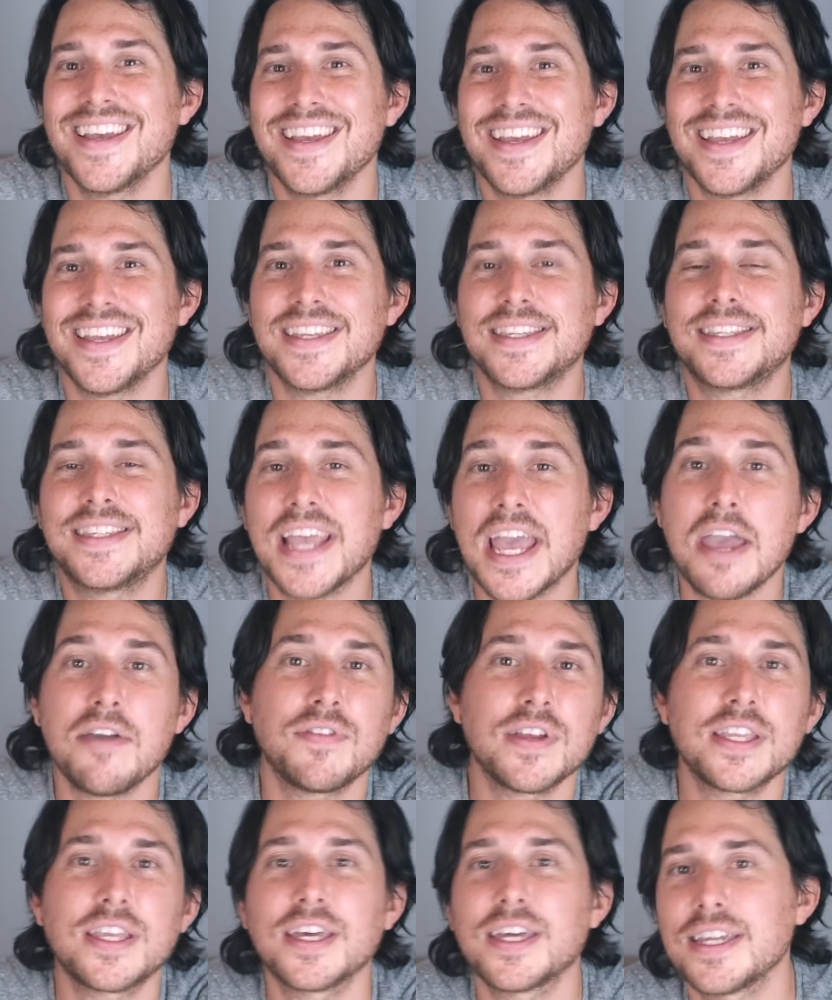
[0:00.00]
Is
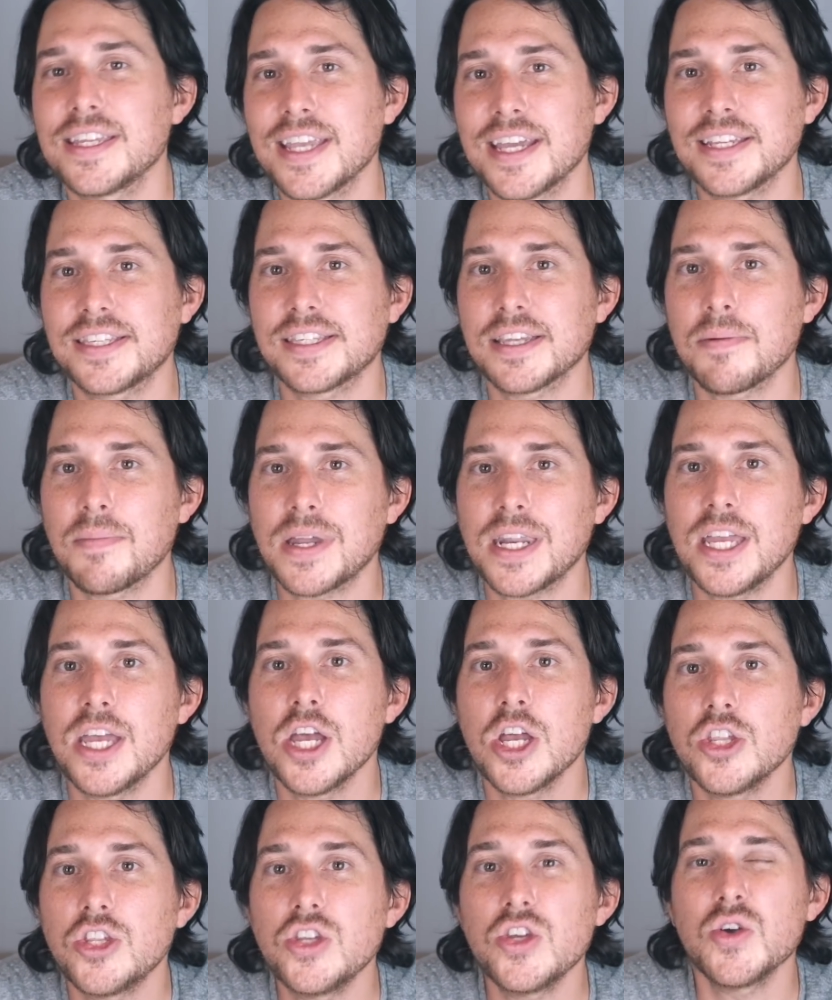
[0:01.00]
David gonna date somebody?
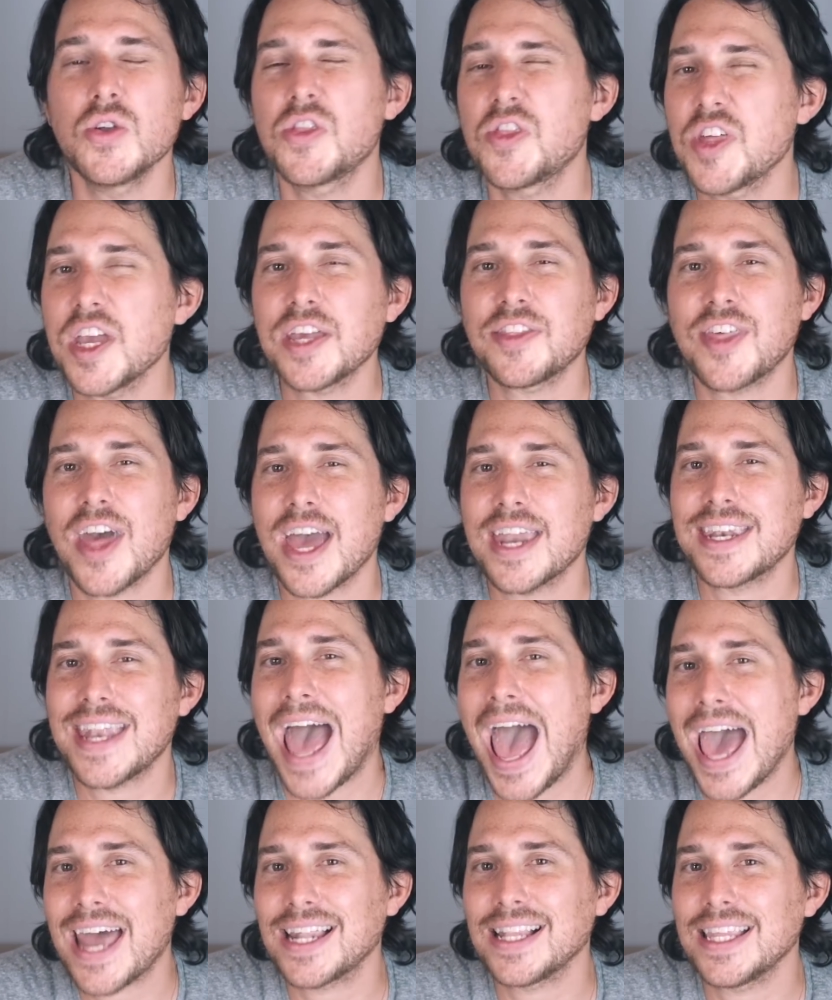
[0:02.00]
Do you think that
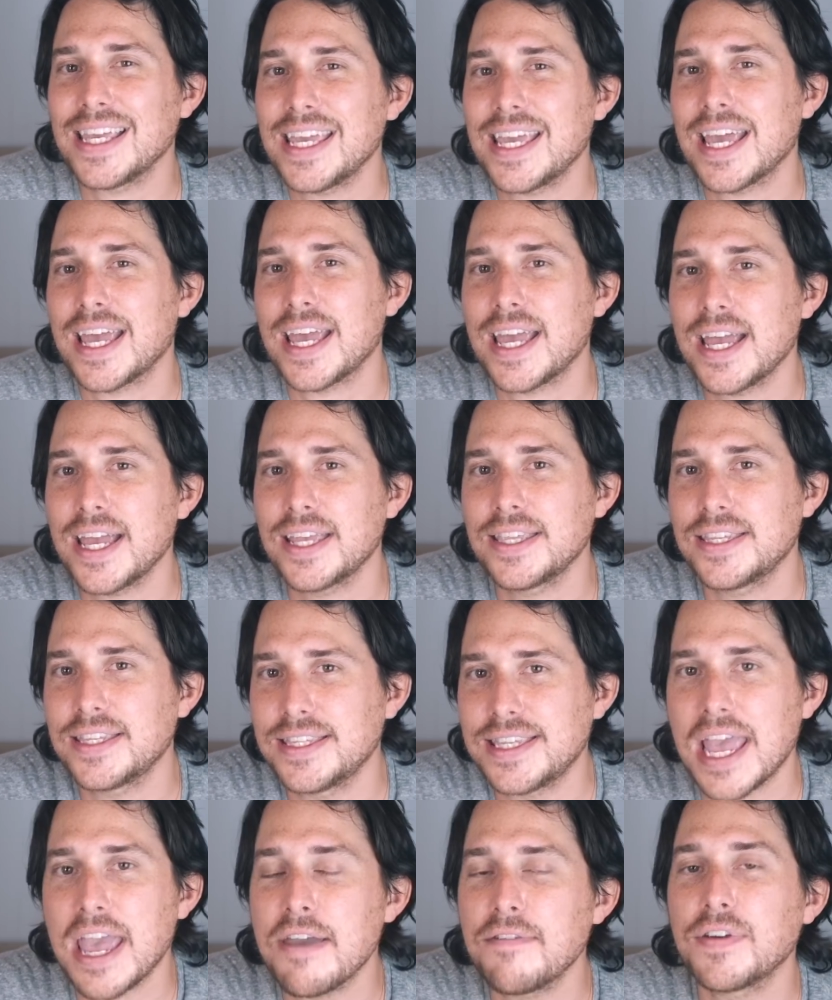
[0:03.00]
Natalie and
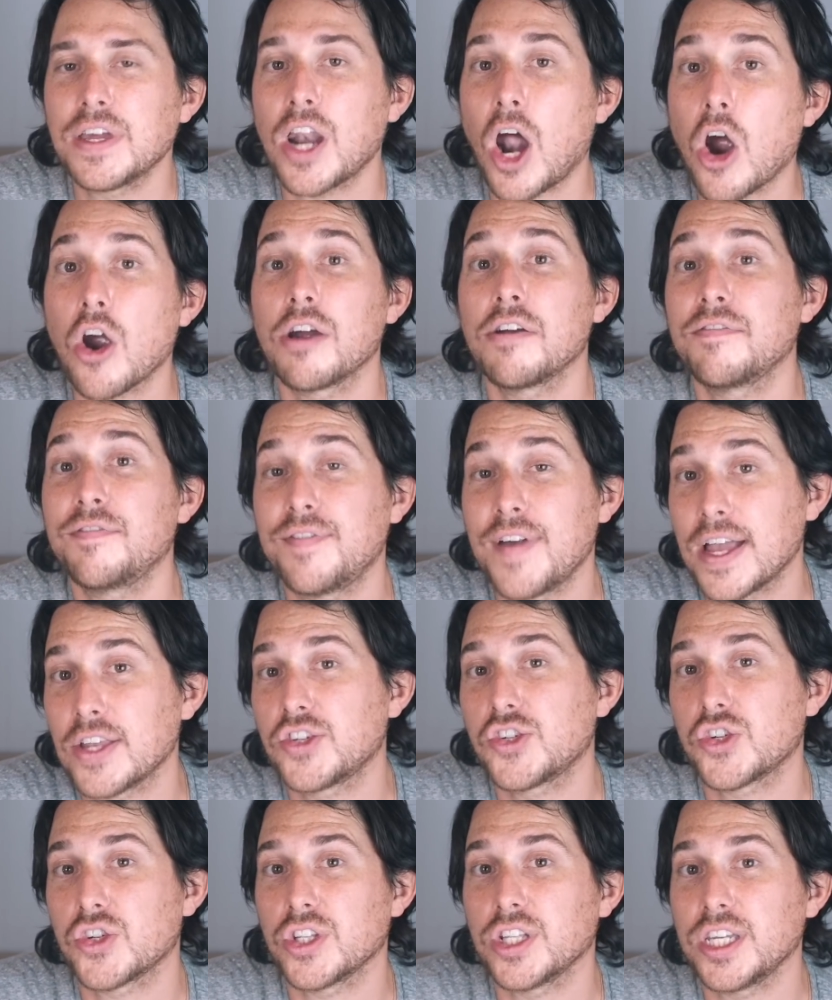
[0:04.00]
David are
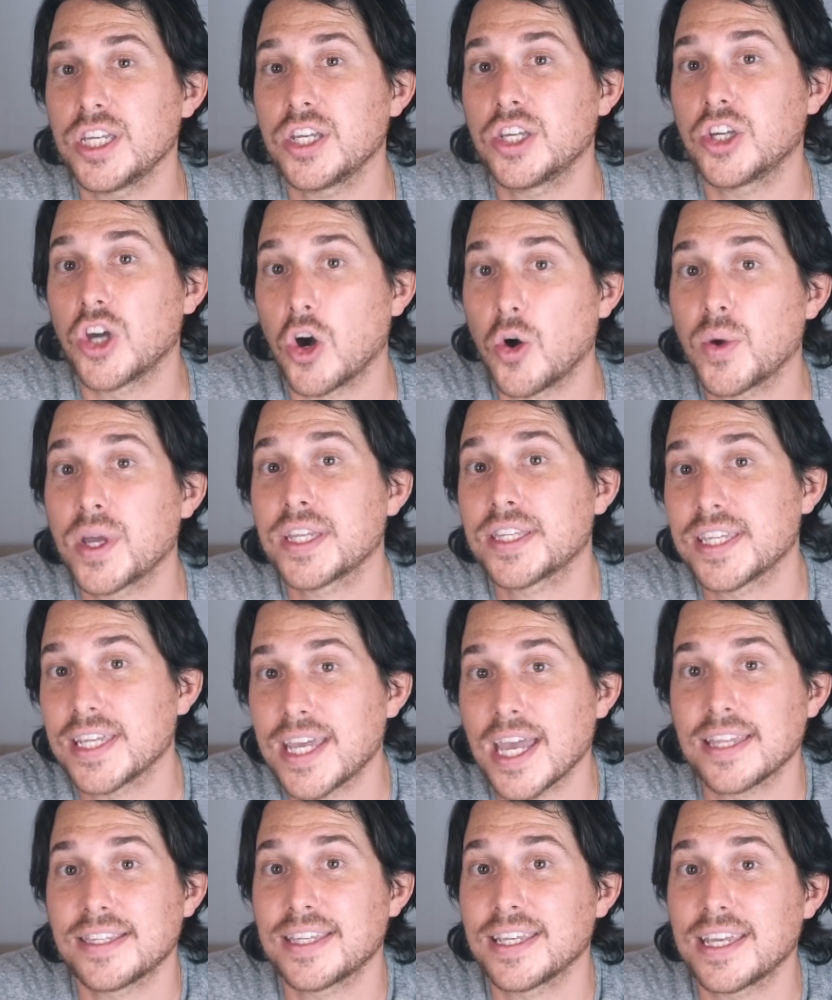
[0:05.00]
eventually going to
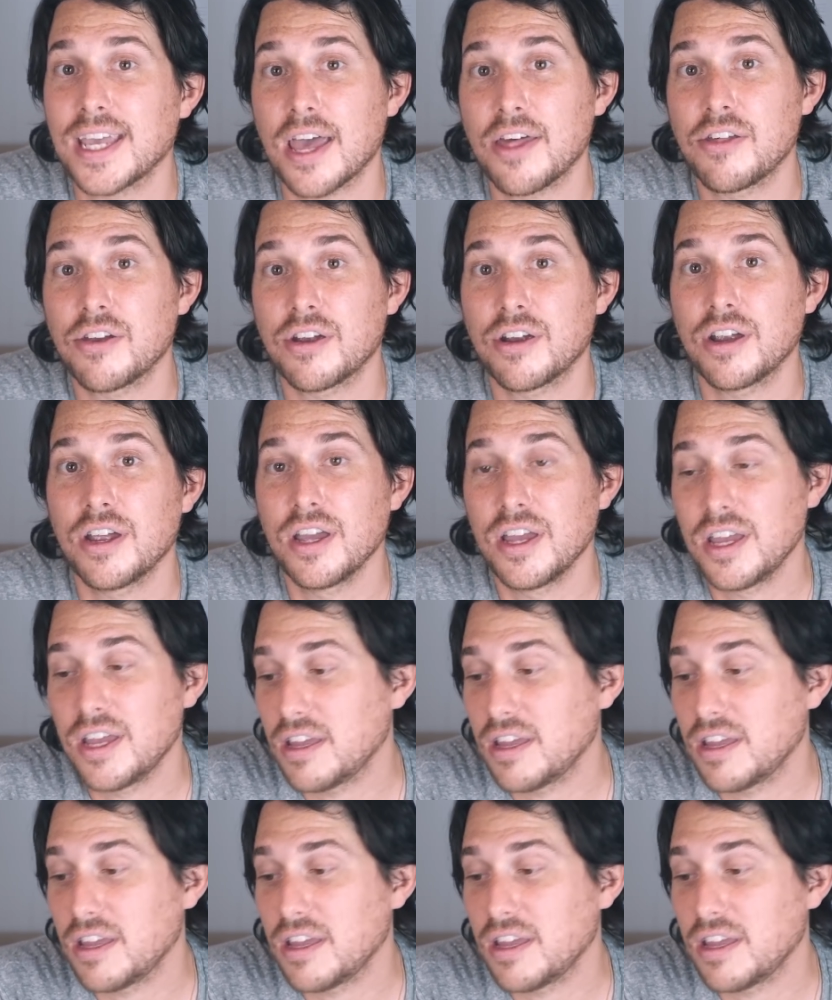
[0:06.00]
get together?